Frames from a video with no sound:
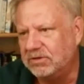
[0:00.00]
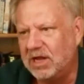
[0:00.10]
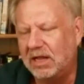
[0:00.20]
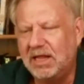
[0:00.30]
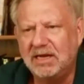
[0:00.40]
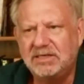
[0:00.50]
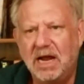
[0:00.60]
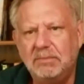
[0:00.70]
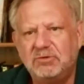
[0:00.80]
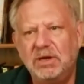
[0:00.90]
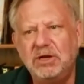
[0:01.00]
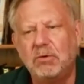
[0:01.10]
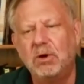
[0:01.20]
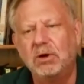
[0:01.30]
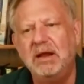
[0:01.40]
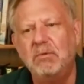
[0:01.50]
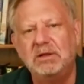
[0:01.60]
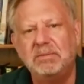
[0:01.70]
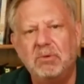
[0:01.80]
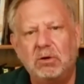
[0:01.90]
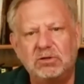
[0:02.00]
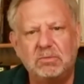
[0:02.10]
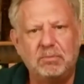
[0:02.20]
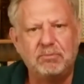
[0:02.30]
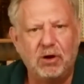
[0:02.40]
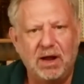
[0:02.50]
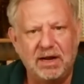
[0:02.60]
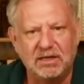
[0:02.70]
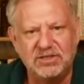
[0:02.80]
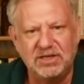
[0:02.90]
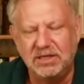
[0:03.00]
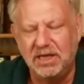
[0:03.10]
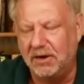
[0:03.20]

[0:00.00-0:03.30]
lot of times when you're working with multiple products in